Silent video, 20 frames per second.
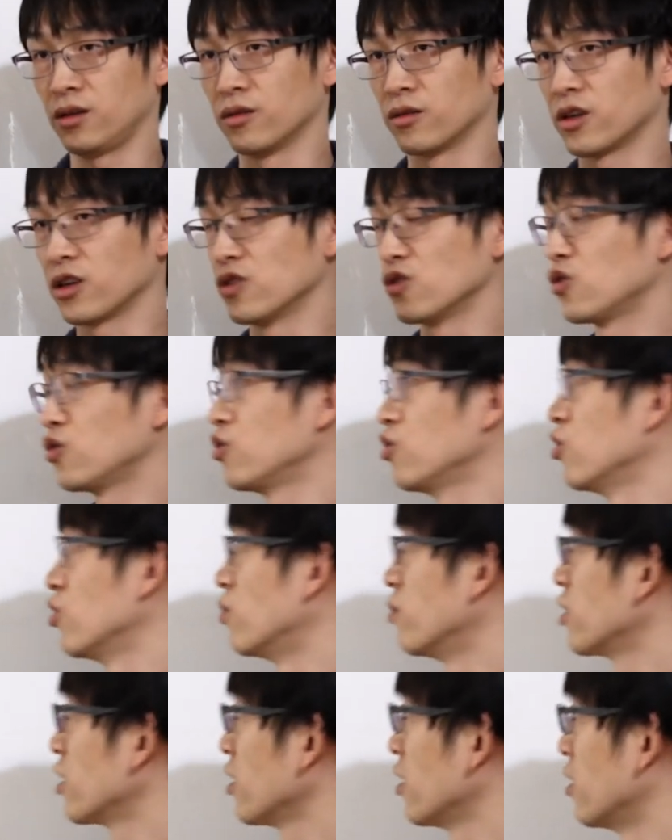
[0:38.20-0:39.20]

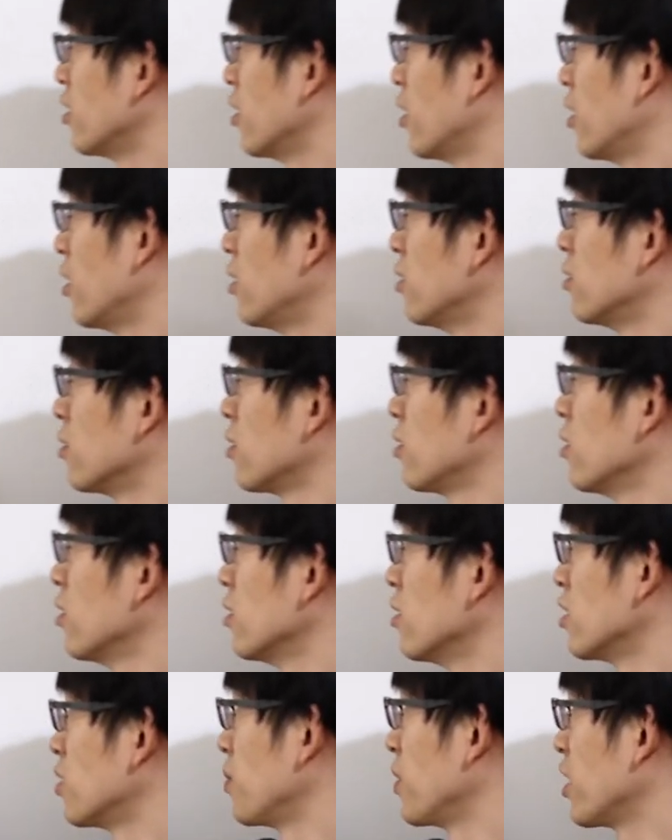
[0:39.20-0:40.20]
consumed, and then
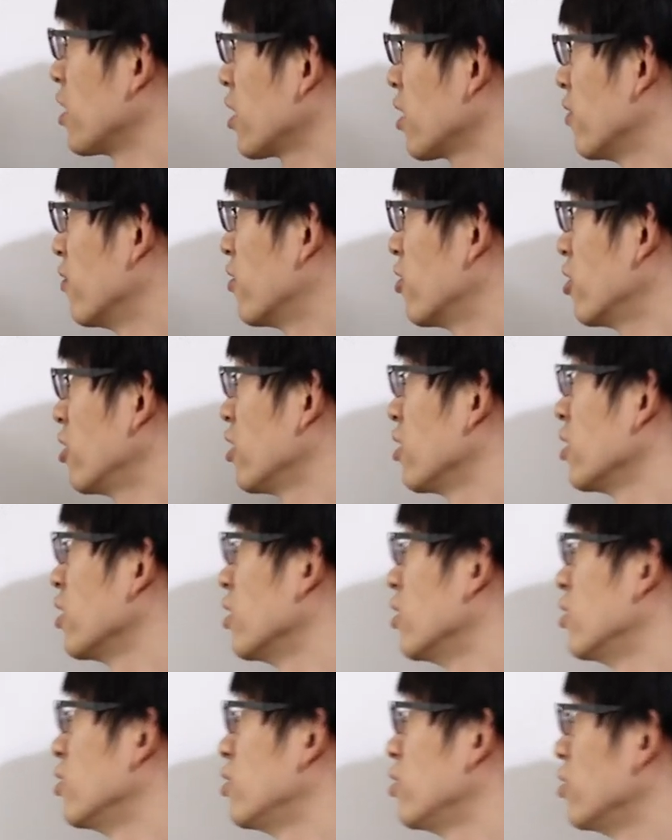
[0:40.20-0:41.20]
it's being converted
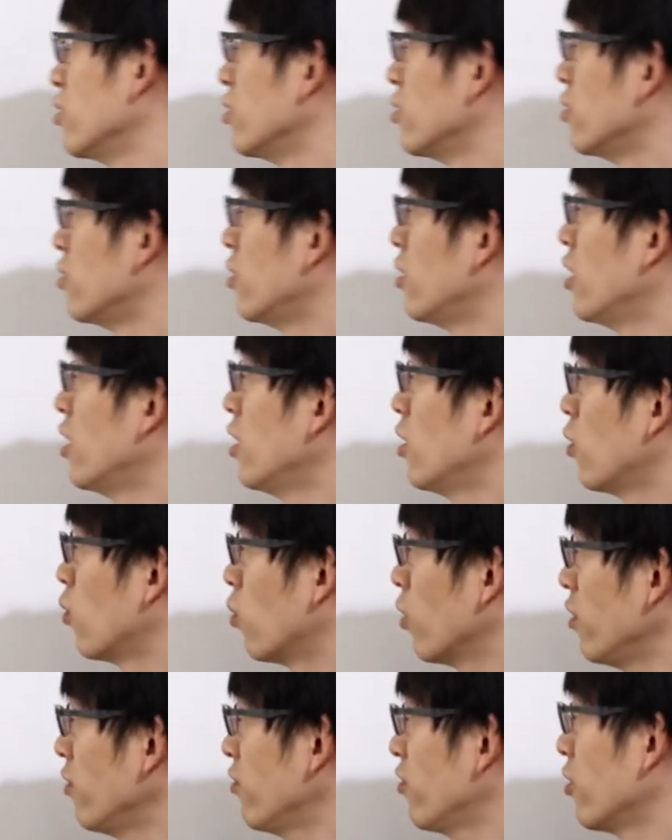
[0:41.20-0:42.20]
into
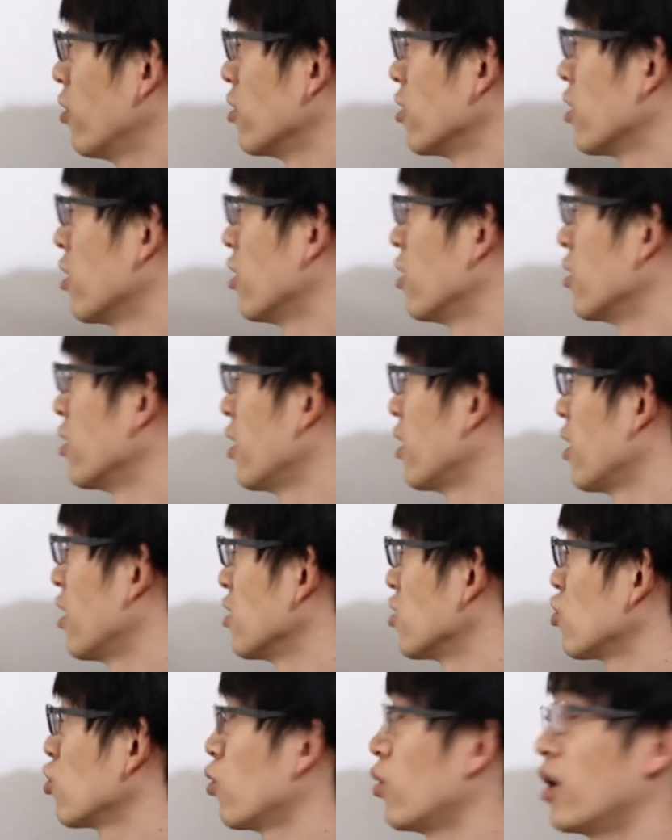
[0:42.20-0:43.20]
one photon that
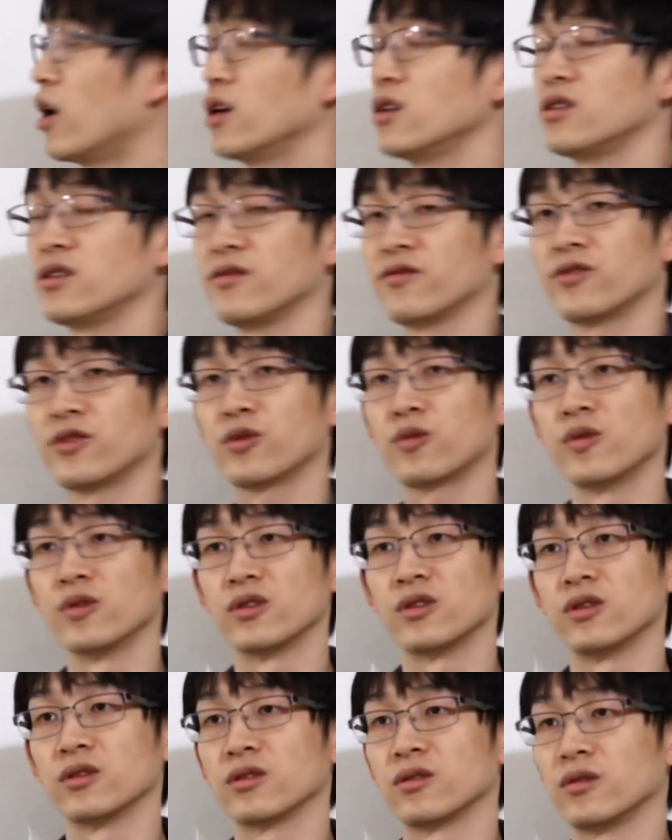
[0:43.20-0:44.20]
has twice the
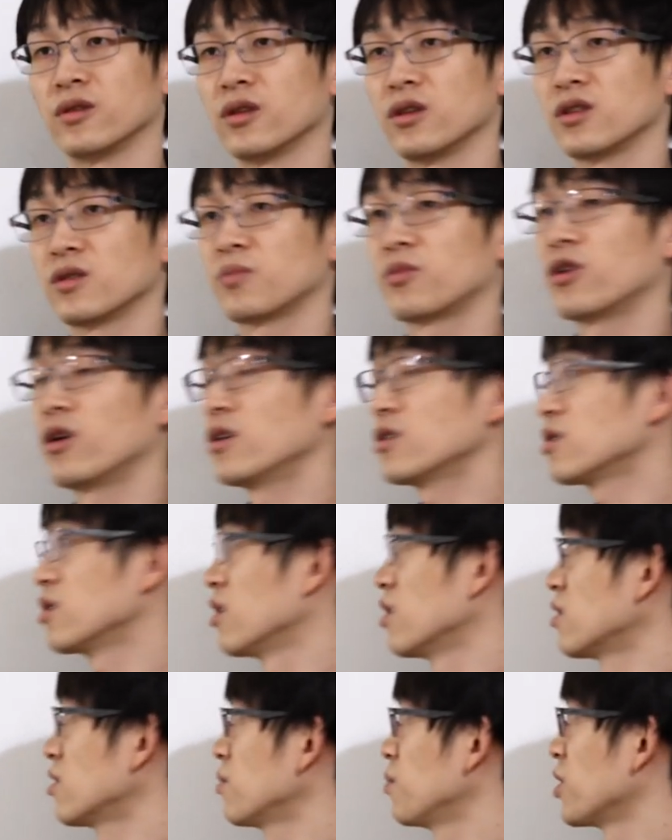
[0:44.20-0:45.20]
frequency. So in this
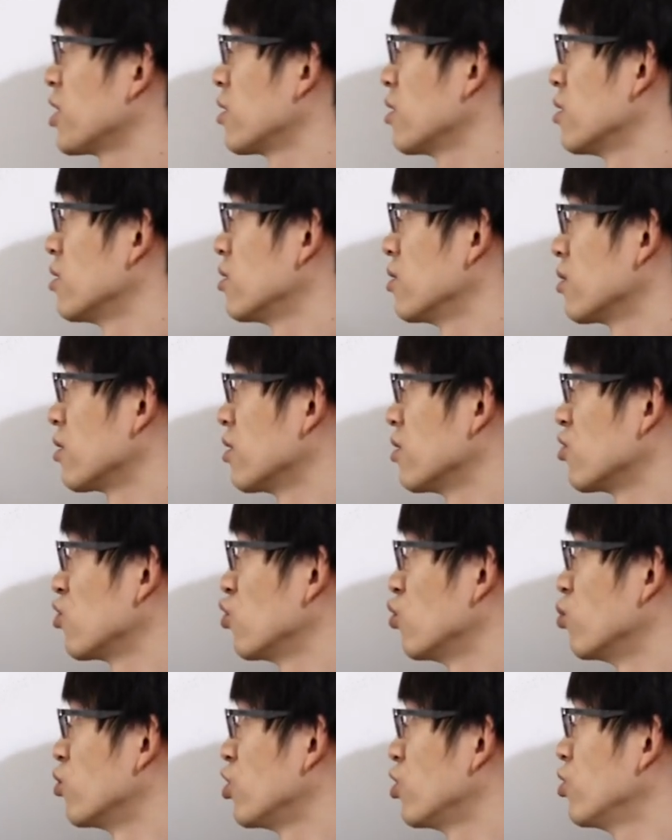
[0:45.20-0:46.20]
process, because you
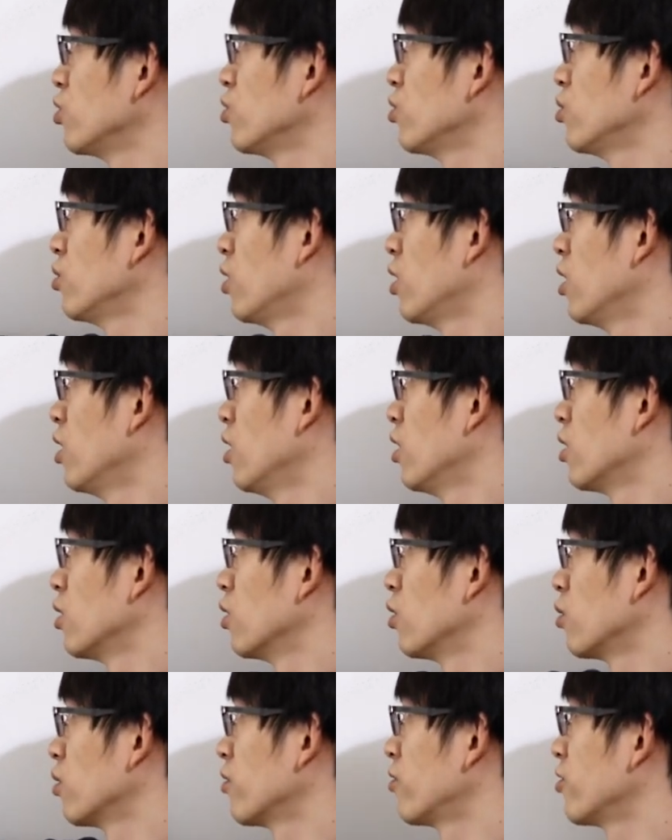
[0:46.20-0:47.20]
consume two
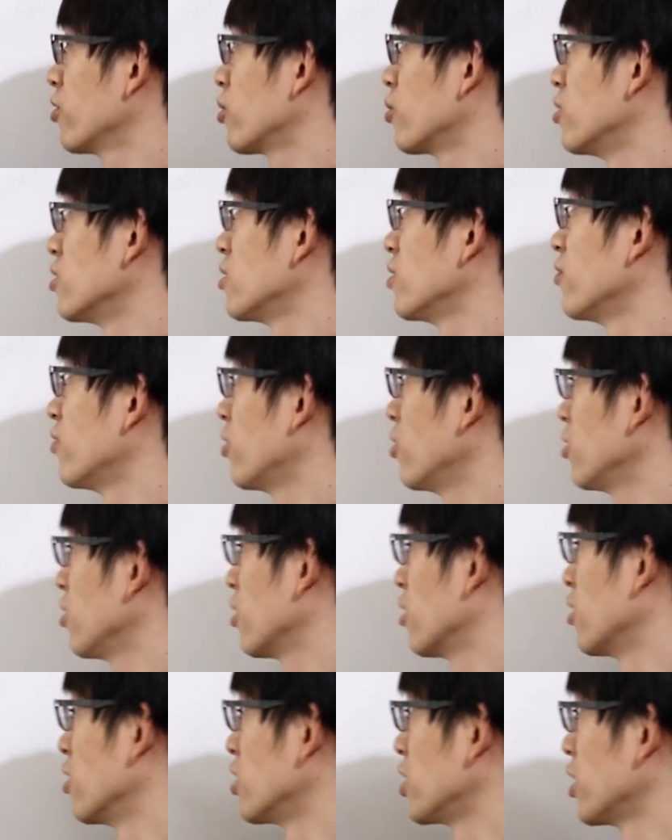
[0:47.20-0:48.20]
lower frequency
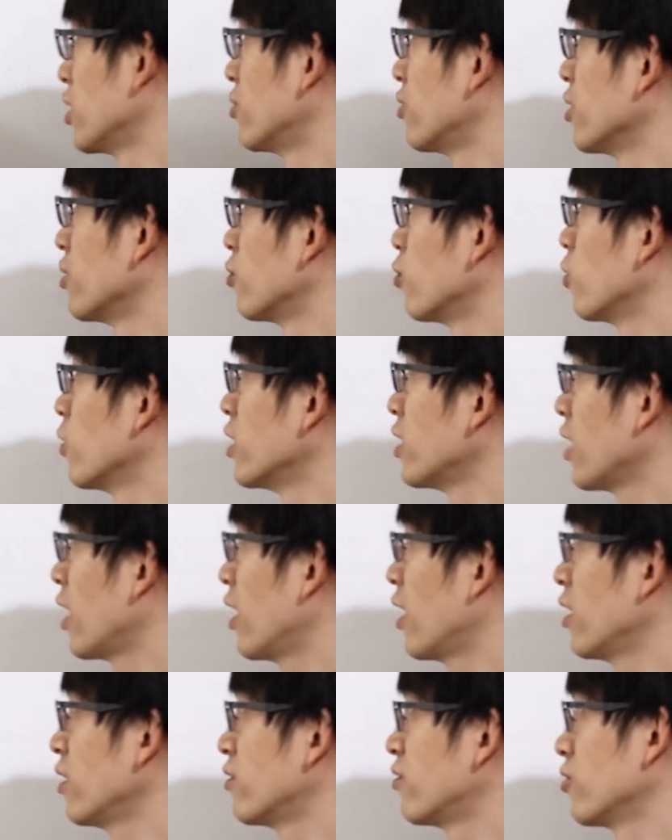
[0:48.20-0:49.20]
photons and generate one
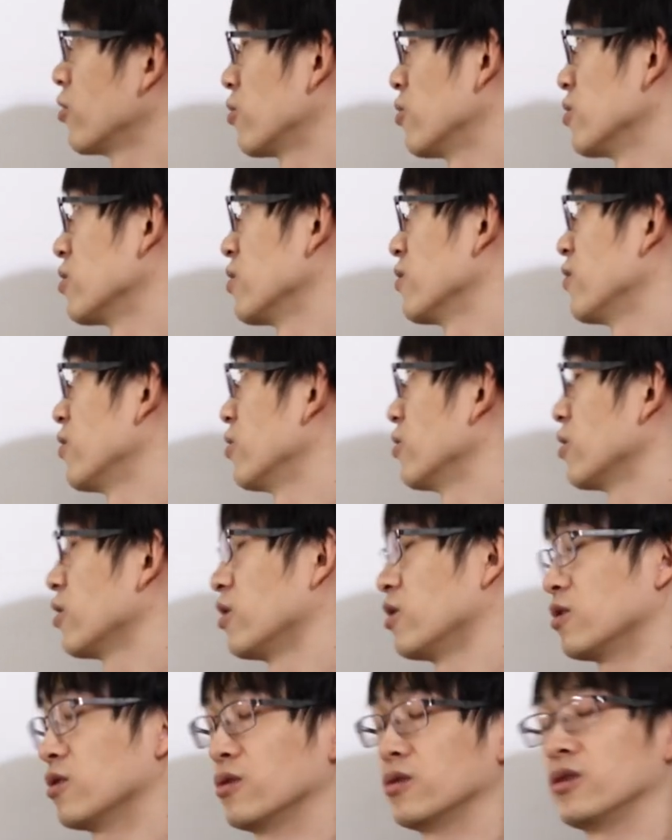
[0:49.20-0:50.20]
higher frequency
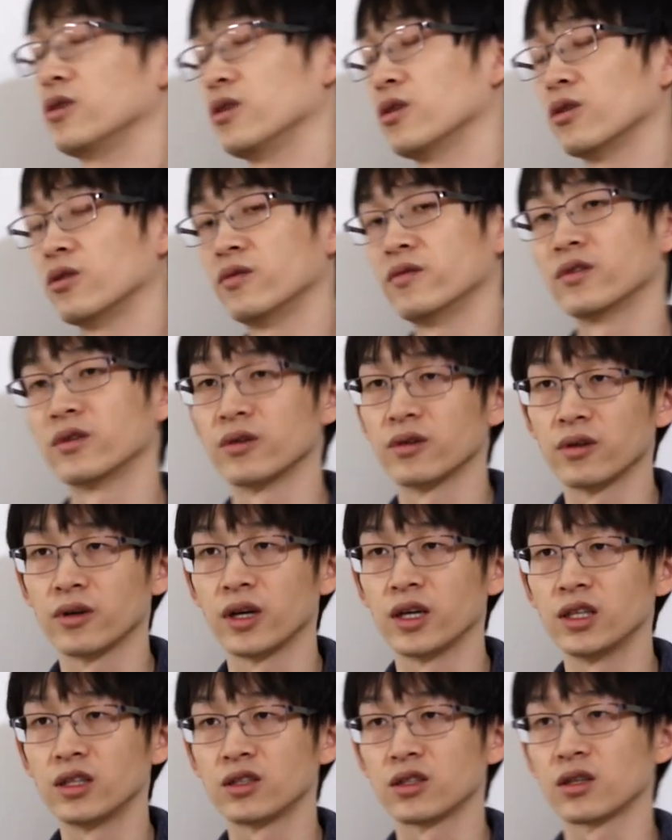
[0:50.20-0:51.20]
photon, so the overall
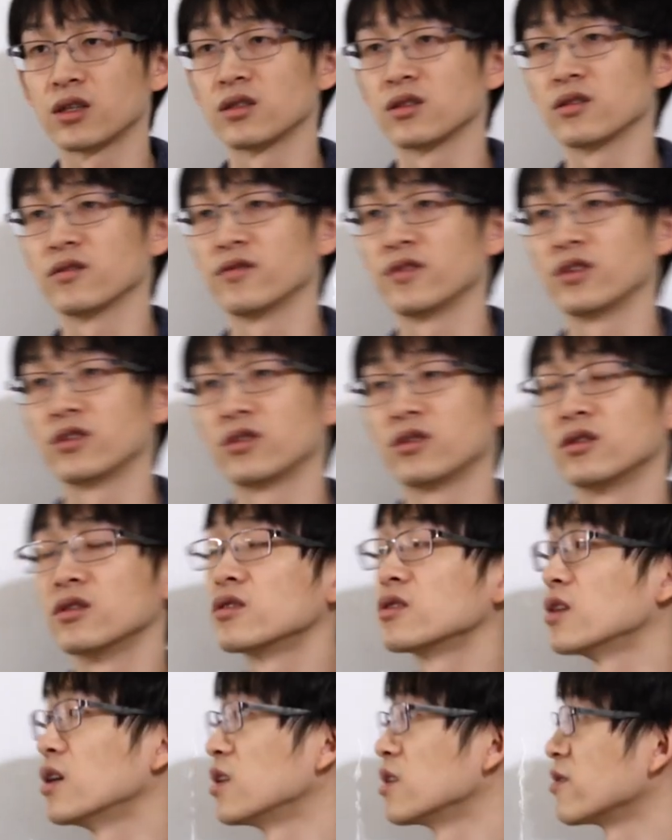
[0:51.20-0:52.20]
energy conservation is
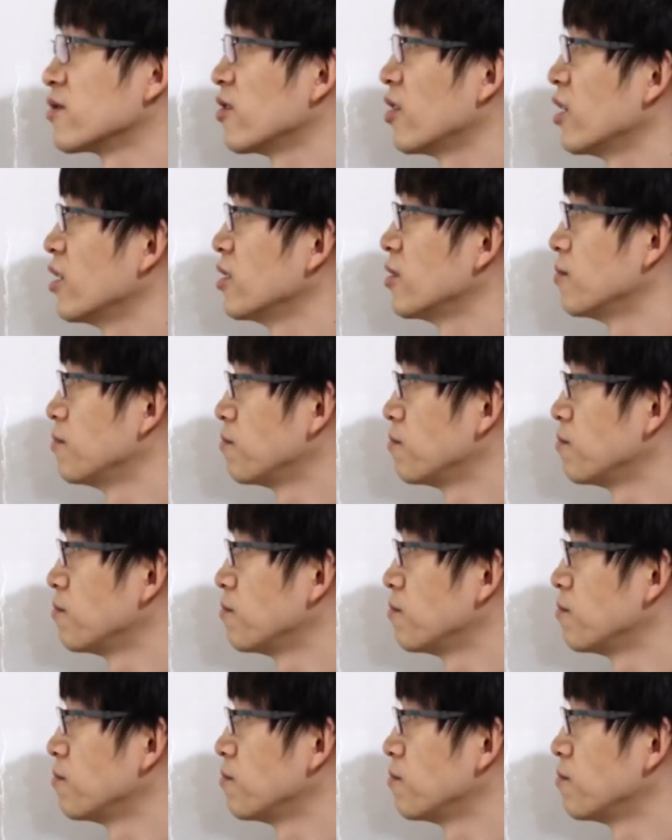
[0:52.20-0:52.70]
satisfied.